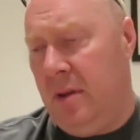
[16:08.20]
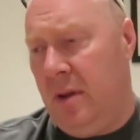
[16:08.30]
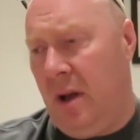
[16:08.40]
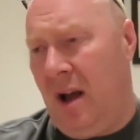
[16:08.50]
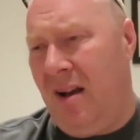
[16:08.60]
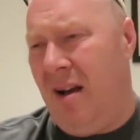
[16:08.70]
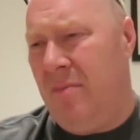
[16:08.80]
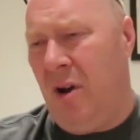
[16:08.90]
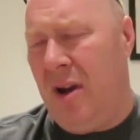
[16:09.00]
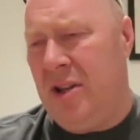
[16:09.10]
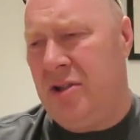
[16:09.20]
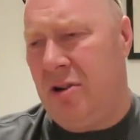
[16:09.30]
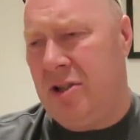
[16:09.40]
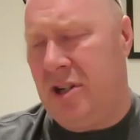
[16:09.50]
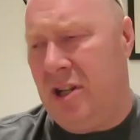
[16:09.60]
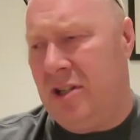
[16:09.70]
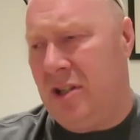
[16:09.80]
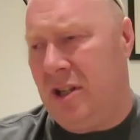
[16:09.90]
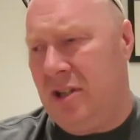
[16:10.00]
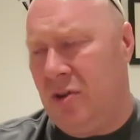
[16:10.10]
I'm not interested
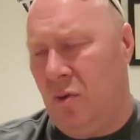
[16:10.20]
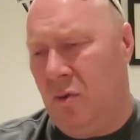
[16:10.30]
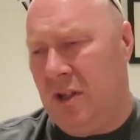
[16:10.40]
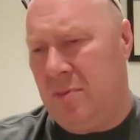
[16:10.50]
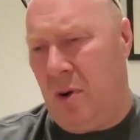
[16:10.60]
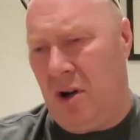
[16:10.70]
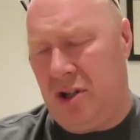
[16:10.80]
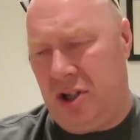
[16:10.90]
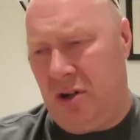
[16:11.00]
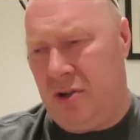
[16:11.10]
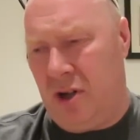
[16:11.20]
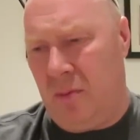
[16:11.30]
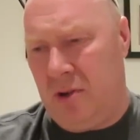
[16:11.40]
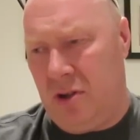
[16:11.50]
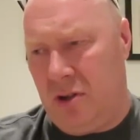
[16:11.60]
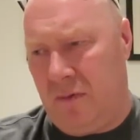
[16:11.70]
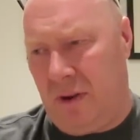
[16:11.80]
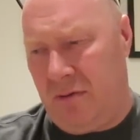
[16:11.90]
into all these polished YouTubers and stuff.